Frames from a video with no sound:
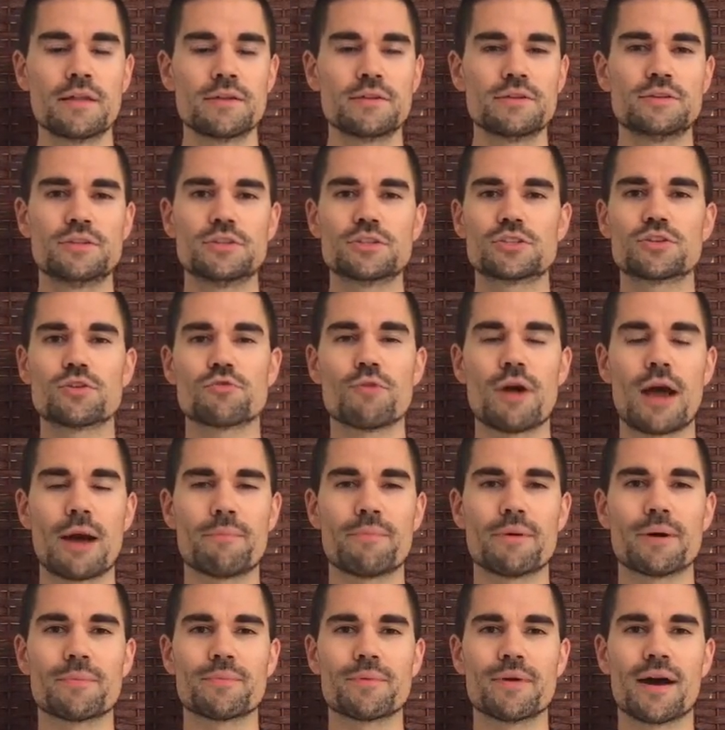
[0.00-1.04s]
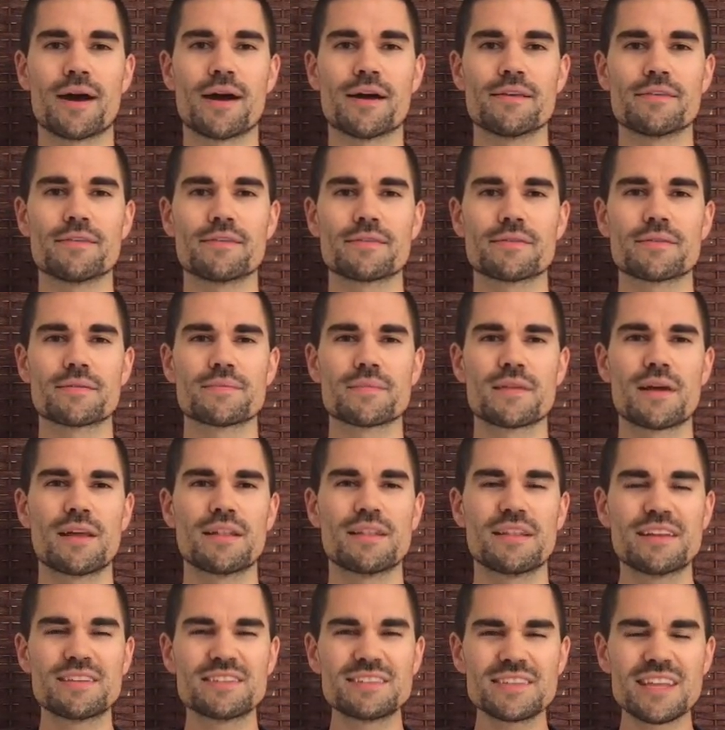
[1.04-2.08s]
just to wrap up, guys,
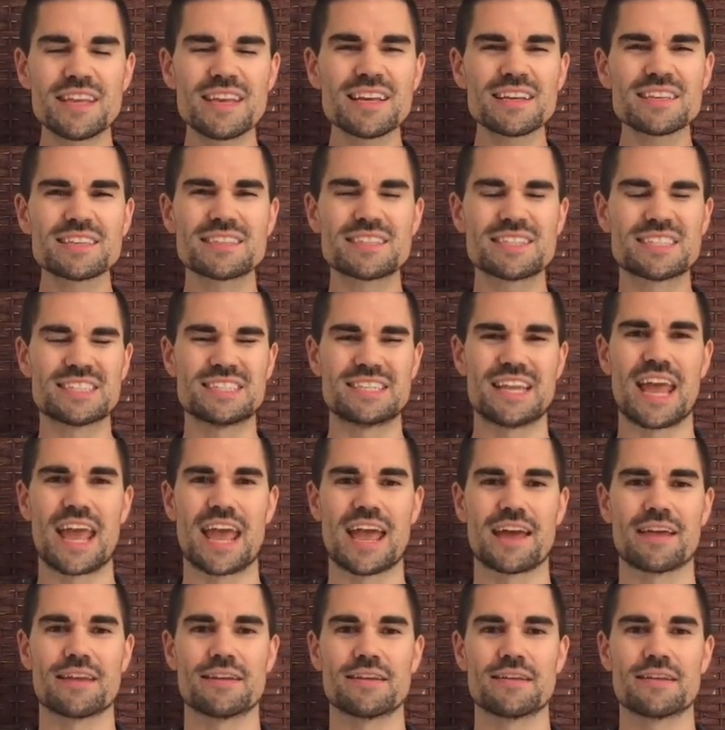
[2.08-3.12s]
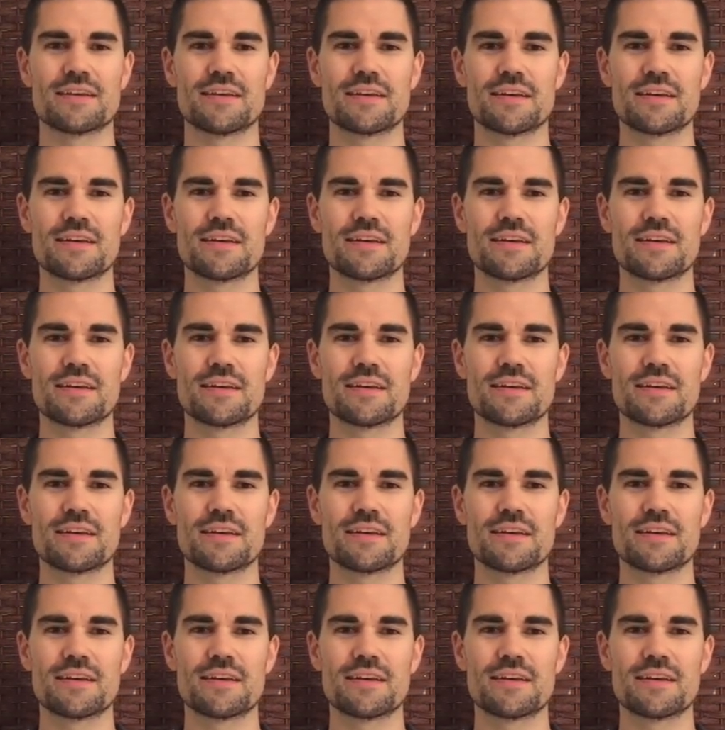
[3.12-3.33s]
let's take a stand.